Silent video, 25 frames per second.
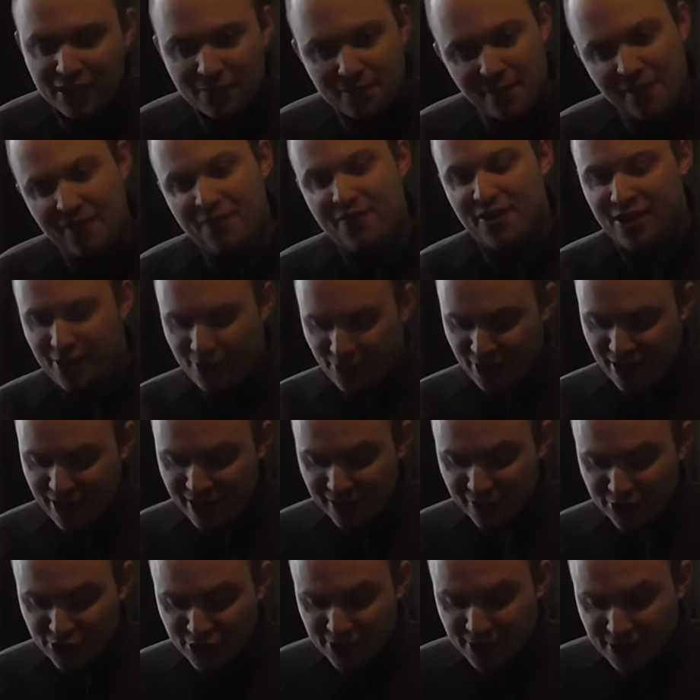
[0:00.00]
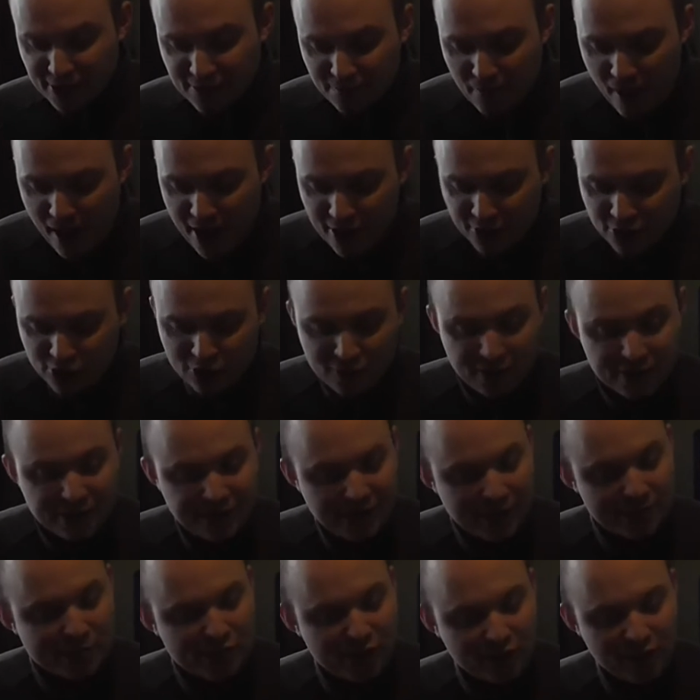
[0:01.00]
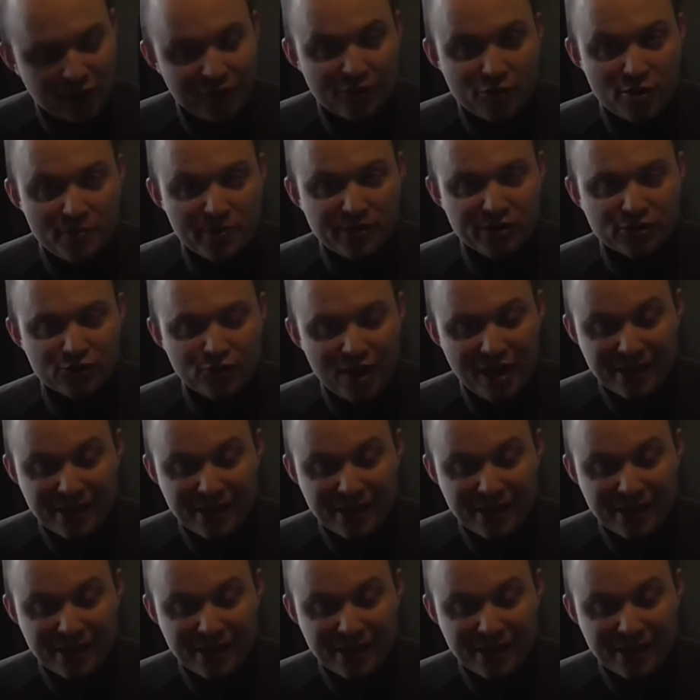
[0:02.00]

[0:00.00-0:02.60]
seen my video in English and Spanish on the subject of women's